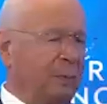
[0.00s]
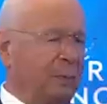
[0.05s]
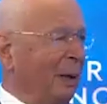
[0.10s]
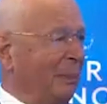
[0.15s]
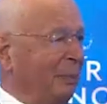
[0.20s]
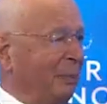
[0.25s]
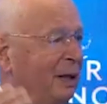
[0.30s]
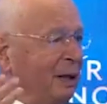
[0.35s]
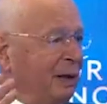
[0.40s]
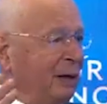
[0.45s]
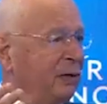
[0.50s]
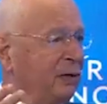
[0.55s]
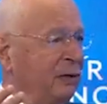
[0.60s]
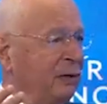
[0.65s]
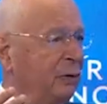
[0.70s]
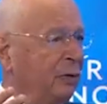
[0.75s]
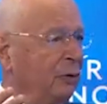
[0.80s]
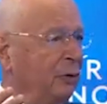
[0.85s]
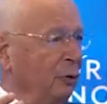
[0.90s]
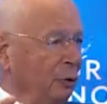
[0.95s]
the public
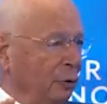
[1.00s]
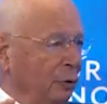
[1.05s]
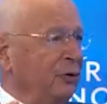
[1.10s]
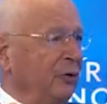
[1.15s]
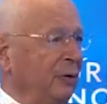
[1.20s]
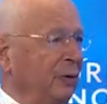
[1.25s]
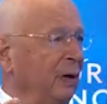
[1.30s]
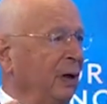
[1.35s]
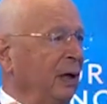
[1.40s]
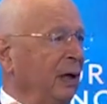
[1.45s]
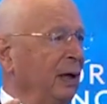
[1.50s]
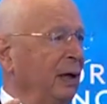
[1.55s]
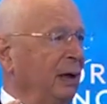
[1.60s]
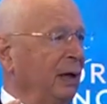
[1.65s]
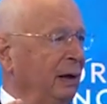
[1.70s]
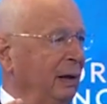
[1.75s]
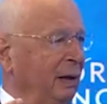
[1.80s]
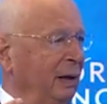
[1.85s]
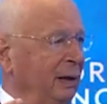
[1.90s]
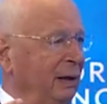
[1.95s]
good.
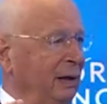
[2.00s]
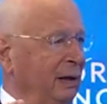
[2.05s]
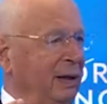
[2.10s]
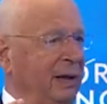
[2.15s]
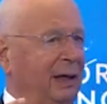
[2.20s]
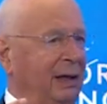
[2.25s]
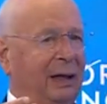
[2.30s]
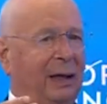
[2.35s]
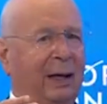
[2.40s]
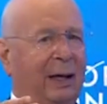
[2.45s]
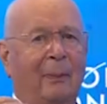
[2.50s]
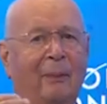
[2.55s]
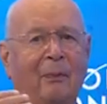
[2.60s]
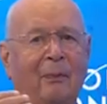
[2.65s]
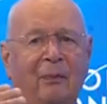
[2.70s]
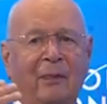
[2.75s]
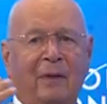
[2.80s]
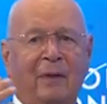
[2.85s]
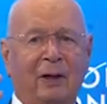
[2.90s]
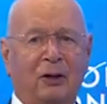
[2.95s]
And
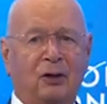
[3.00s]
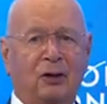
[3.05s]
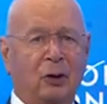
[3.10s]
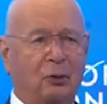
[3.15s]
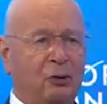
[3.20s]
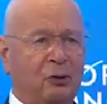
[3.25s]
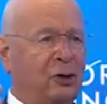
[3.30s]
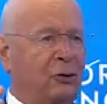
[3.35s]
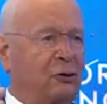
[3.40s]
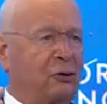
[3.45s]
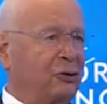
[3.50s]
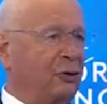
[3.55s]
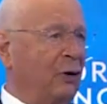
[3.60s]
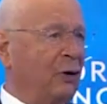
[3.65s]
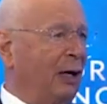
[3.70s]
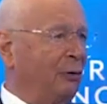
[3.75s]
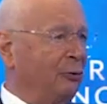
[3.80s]
um, it shows also